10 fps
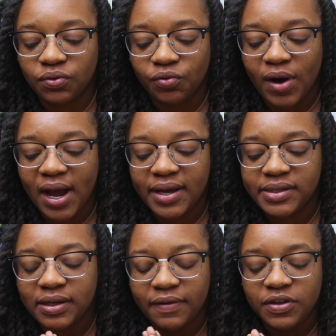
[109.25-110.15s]

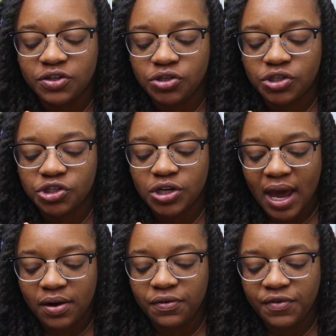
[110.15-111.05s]
Rise of the
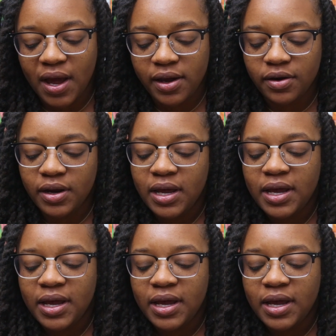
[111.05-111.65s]
Shadowfire.